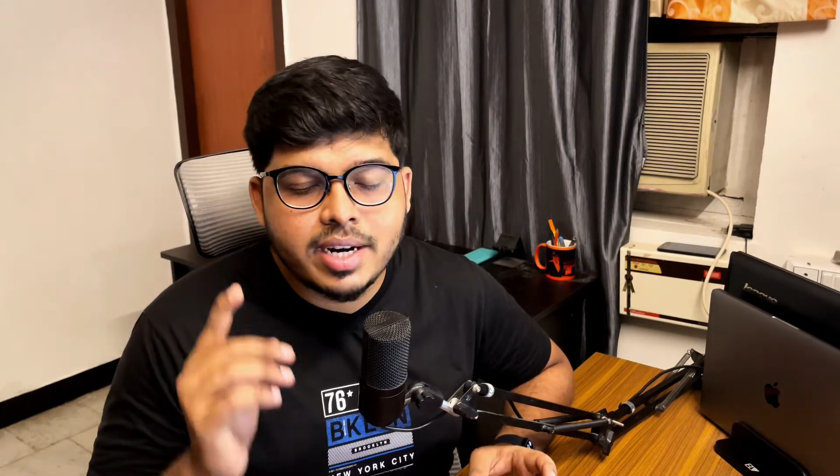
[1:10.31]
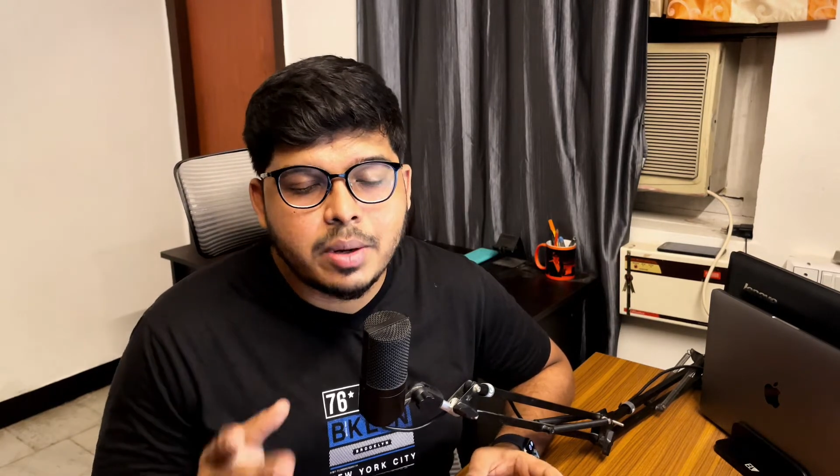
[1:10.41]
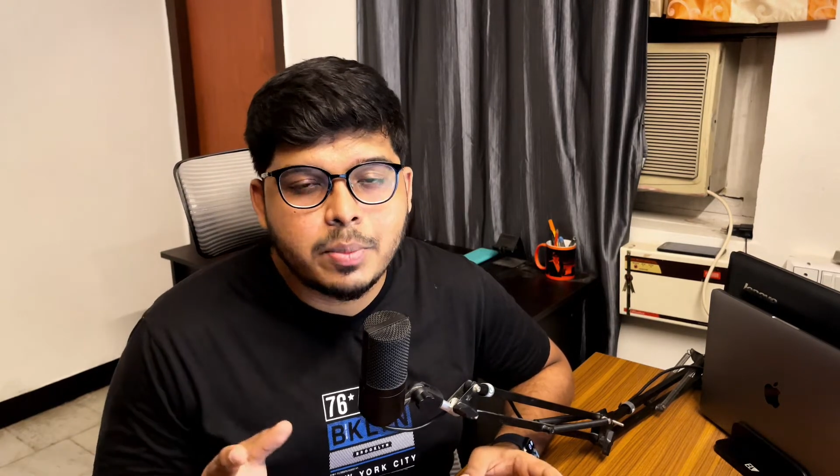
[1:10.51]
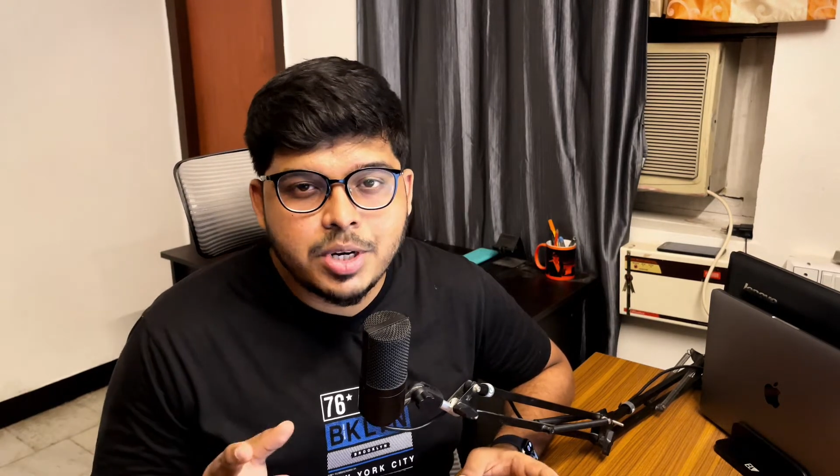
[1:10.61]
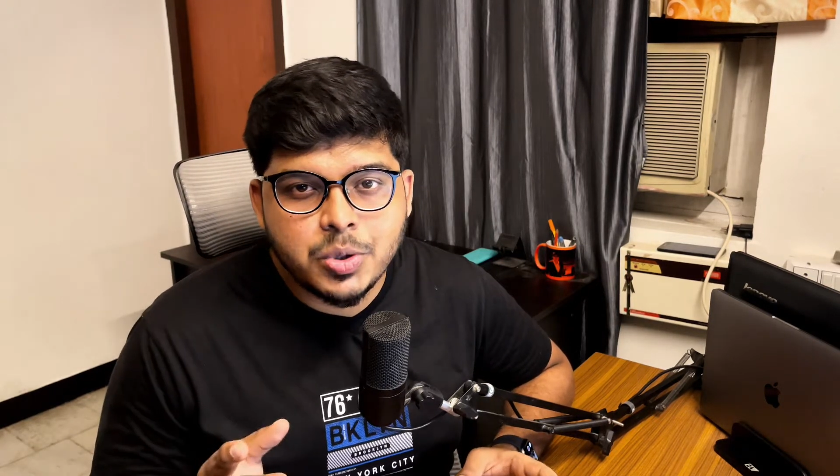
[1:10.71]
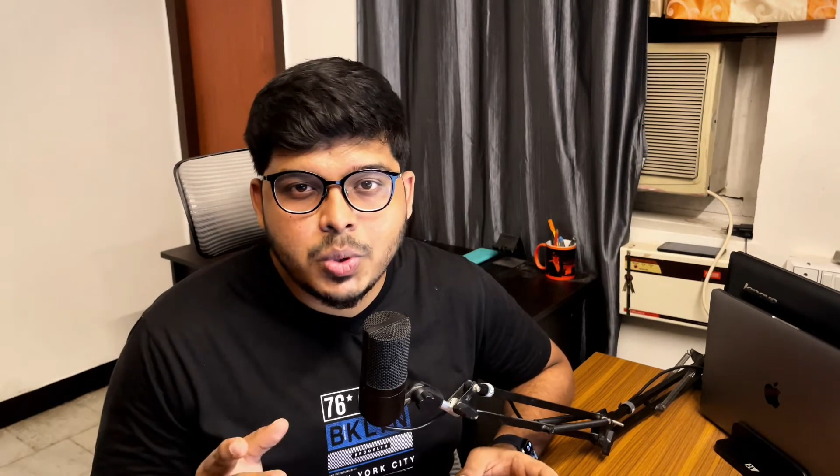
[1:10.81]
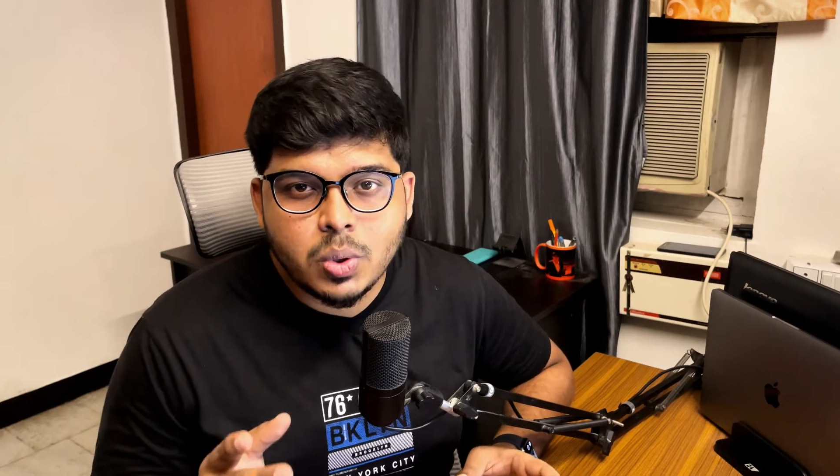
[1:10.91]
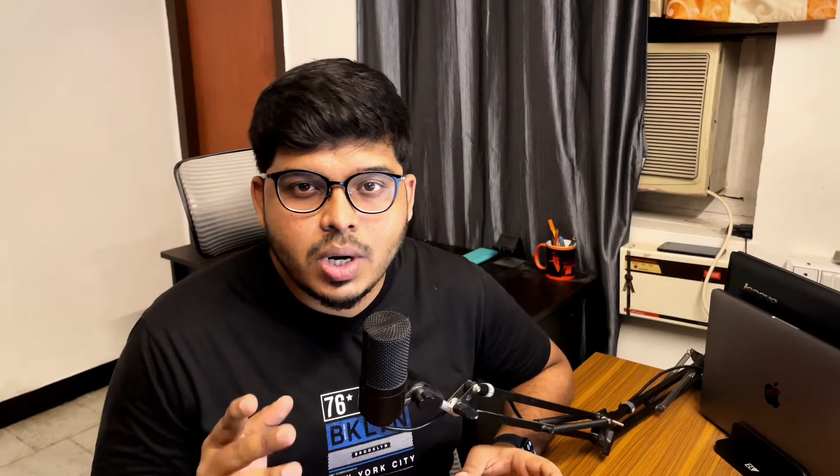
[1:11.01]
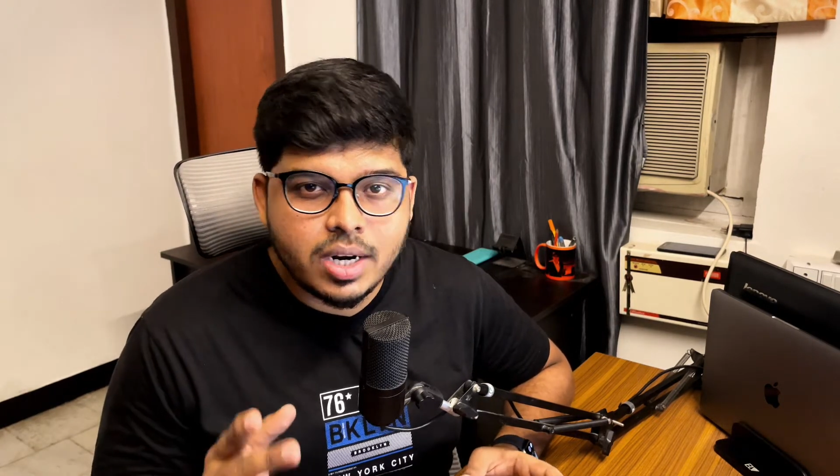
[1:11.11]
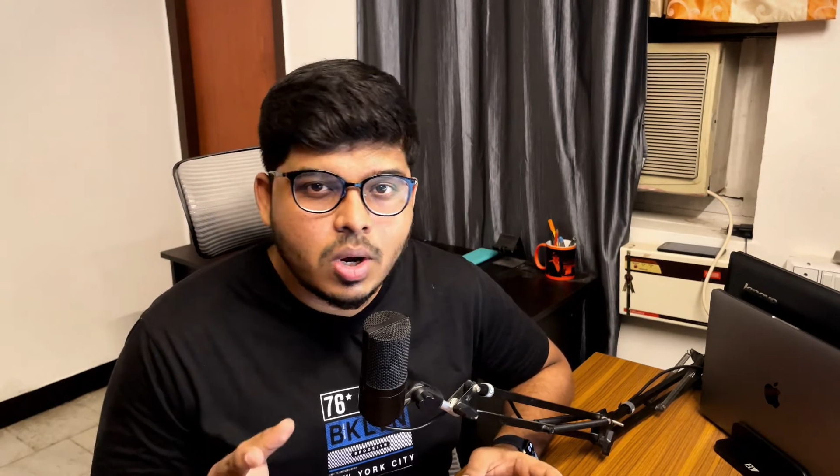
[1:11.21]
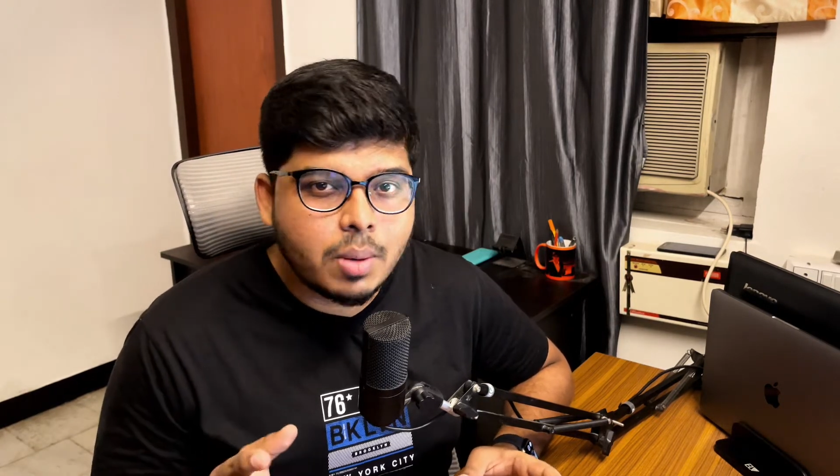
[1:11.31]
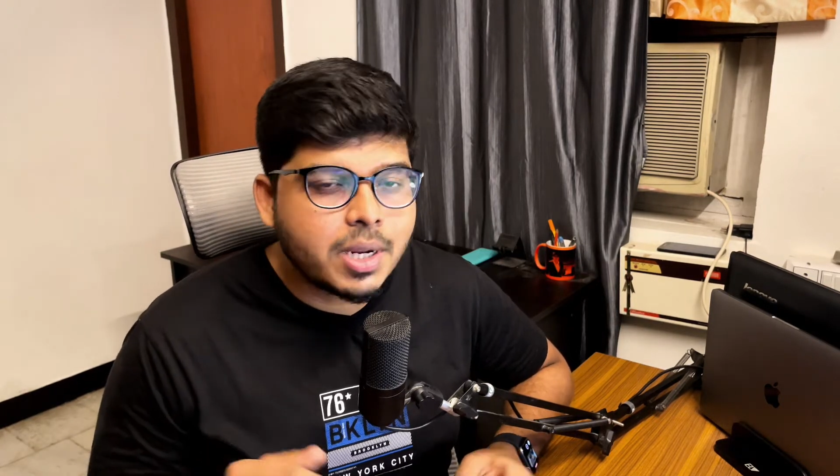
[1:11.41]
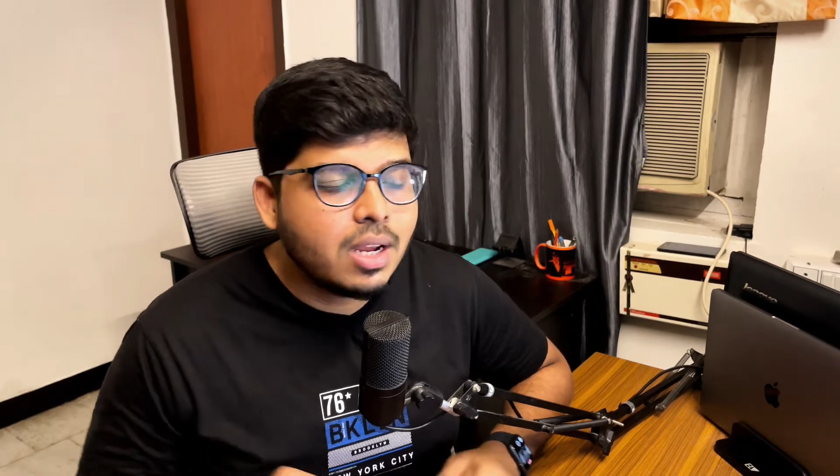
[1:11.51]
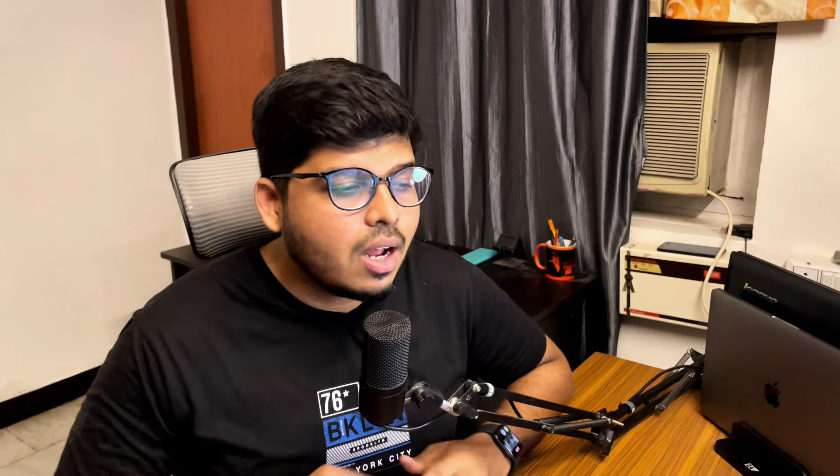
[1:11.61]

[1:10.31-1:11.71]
recommend you to adopt